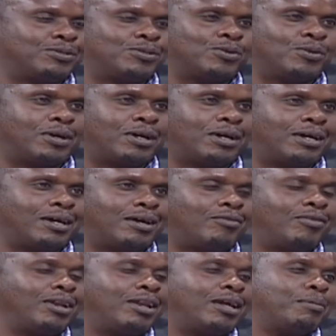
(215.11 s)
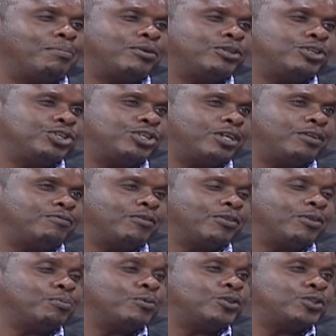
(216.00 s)
So I really appreciate
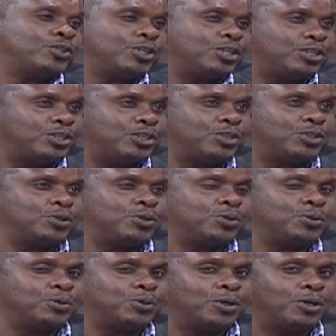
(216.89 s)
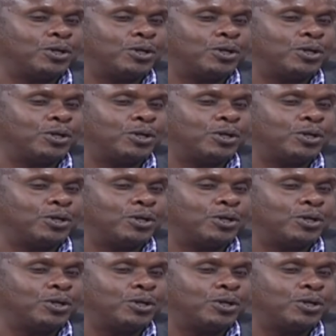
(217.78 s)
for the opportunity to